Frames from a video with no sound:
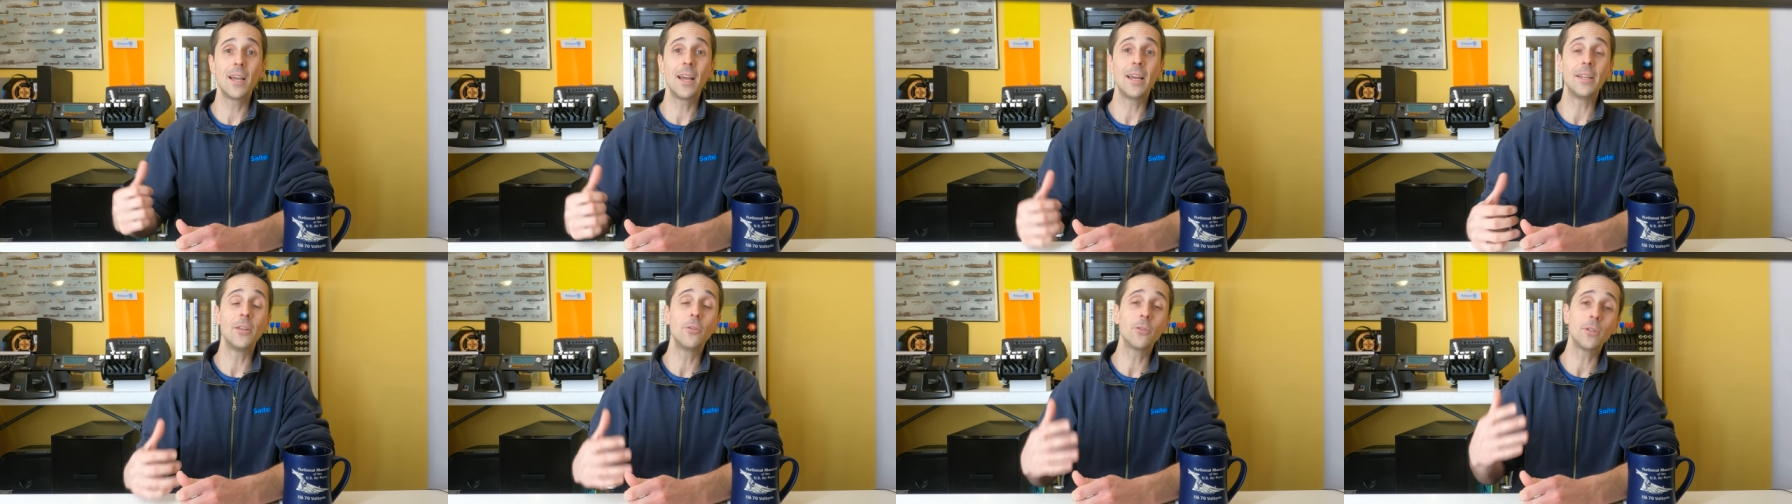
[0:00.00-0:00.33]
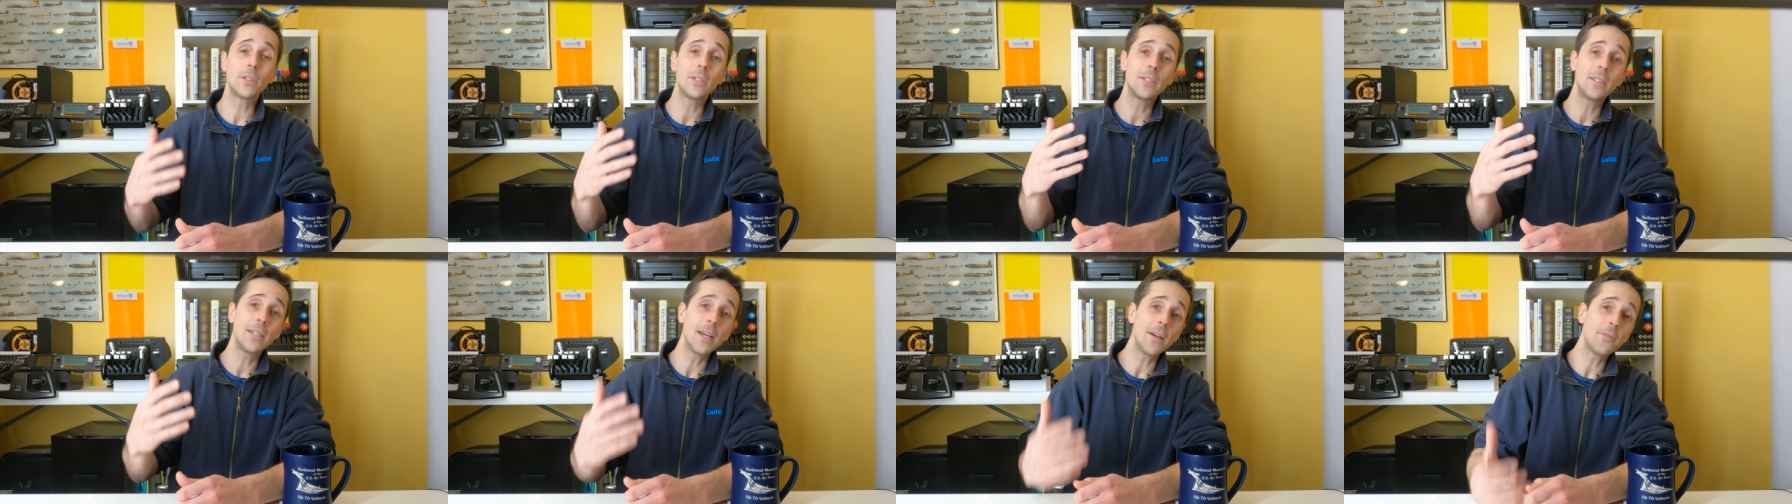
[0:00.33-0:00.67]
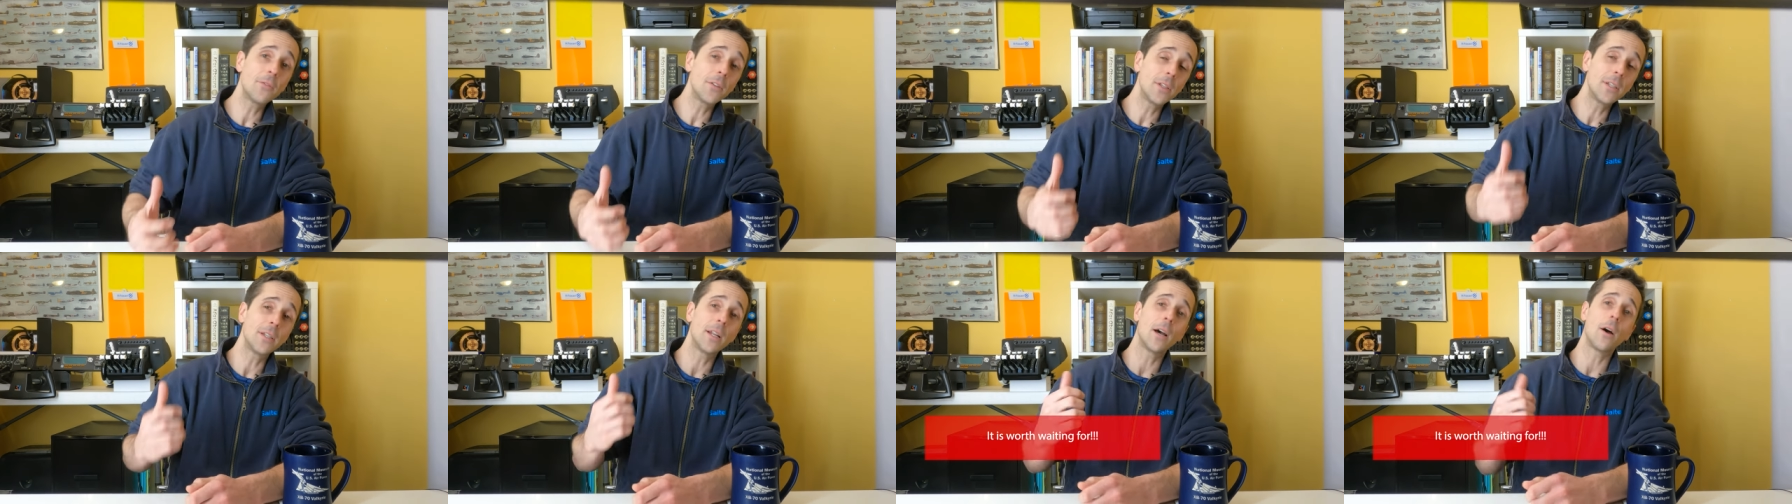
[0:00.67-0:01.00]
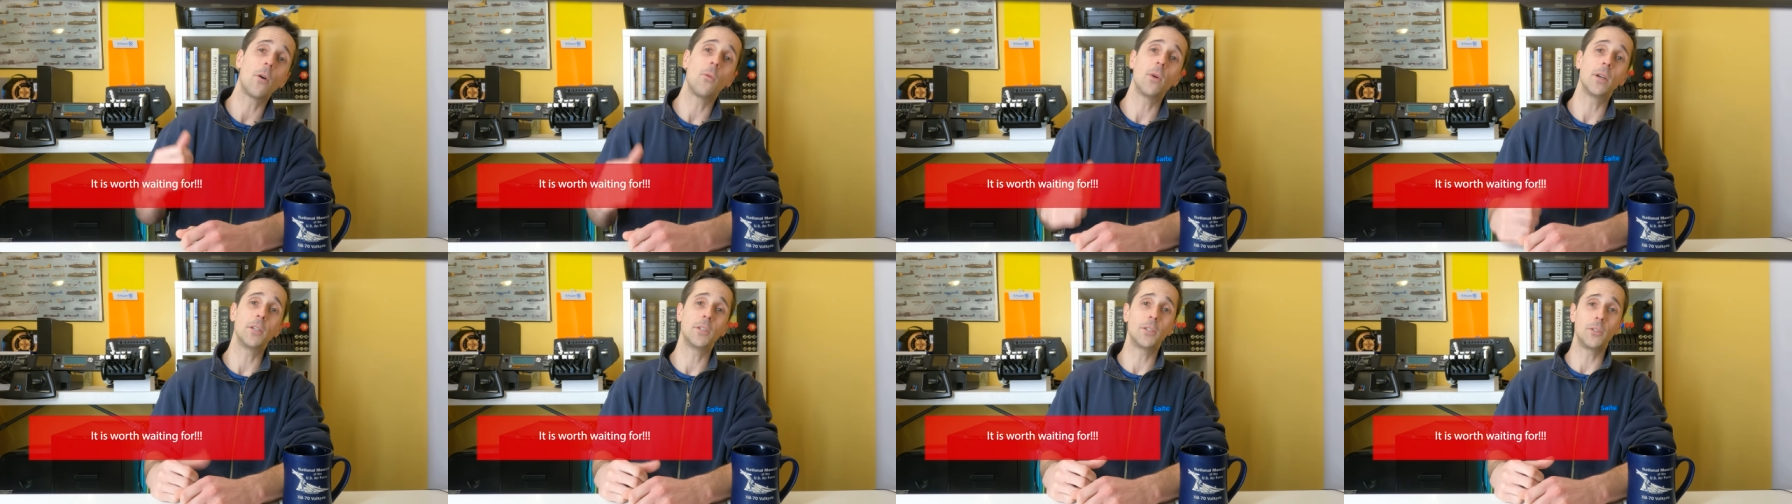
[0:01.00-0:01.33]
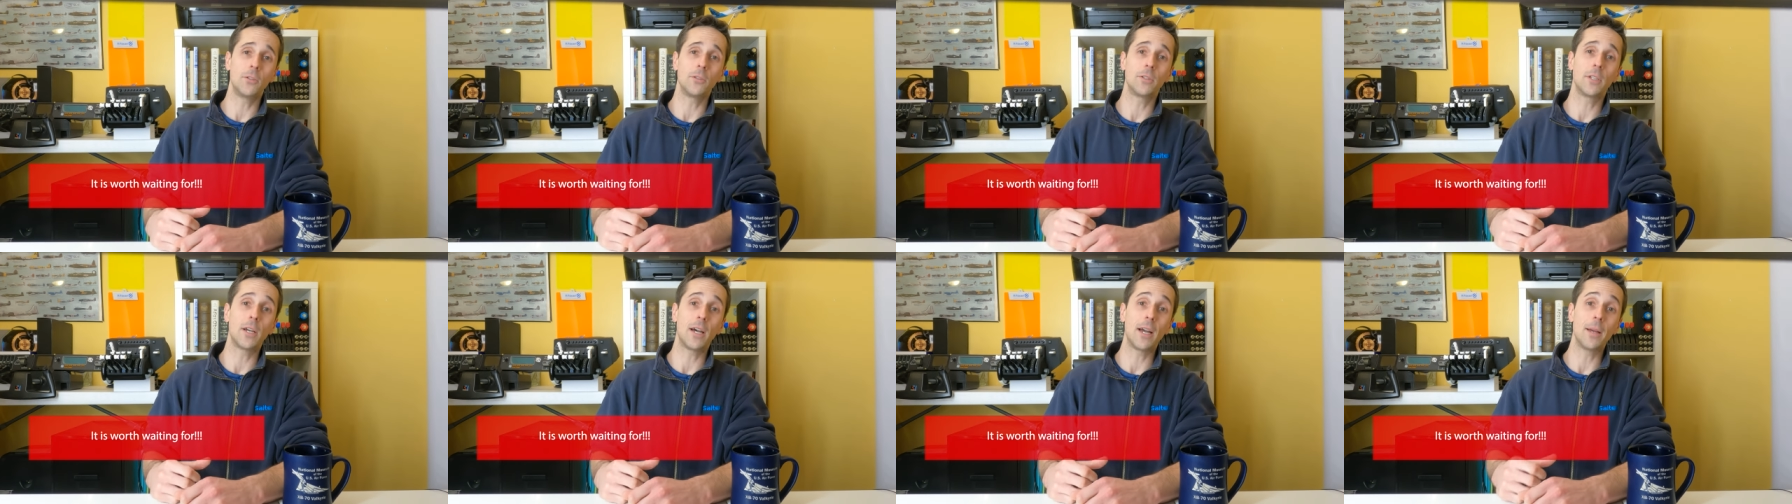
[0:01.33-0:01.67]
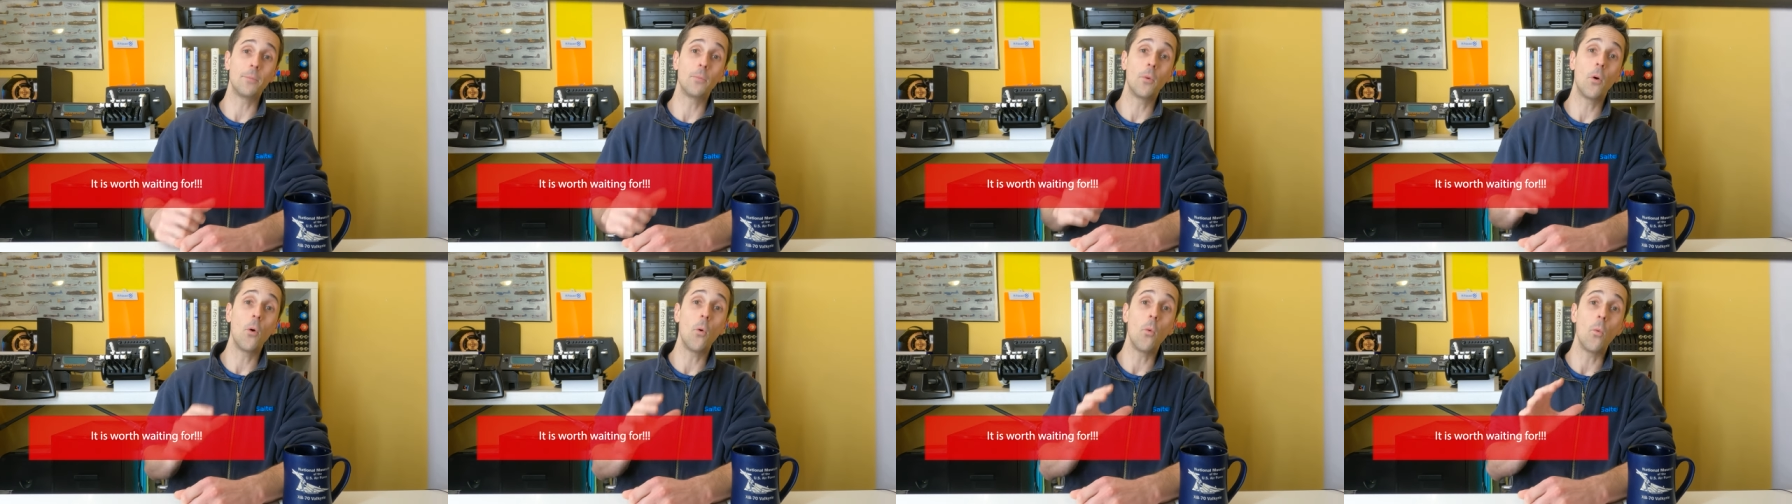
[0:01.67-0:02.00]
and you're definitely not wasting your
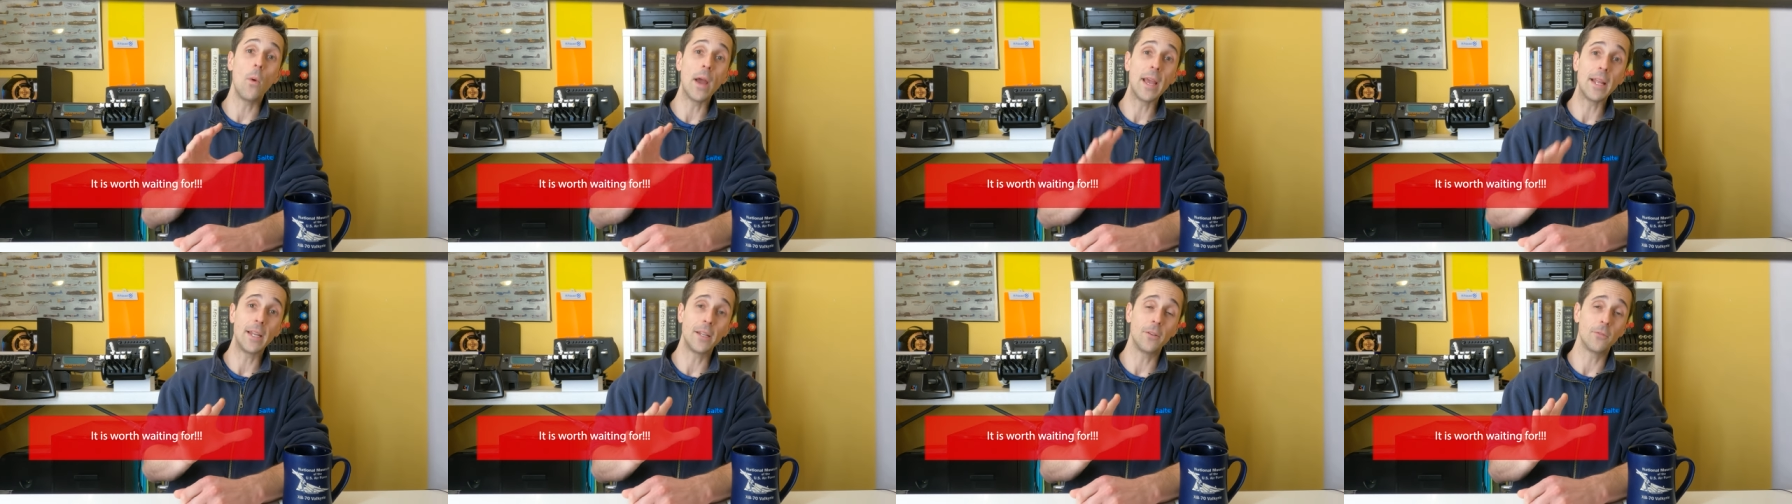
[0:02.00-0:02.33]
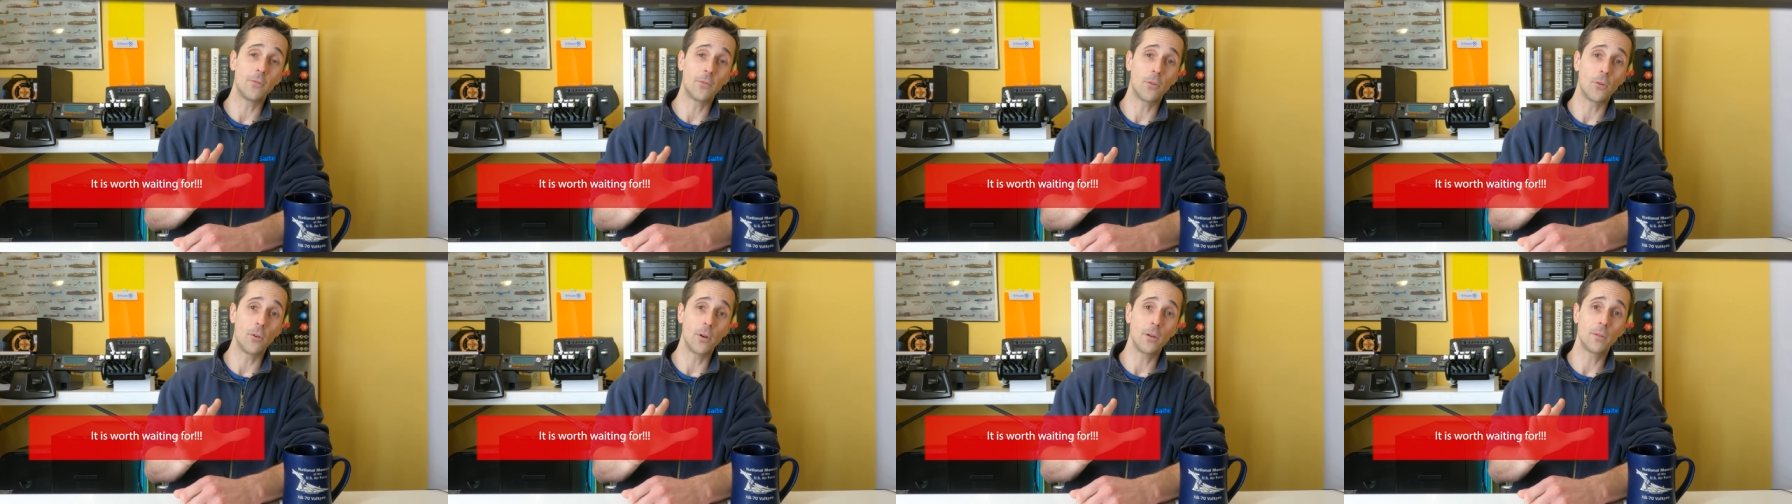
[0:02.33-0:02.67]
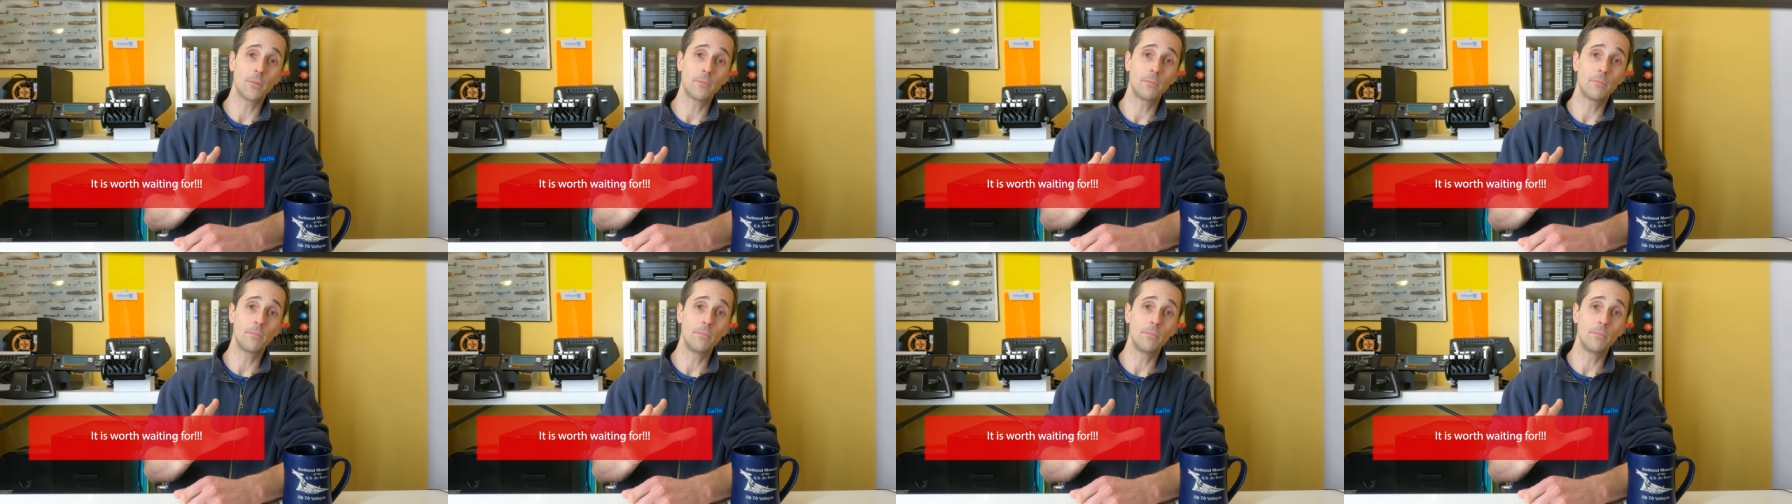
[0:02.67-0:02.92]
time waiting for it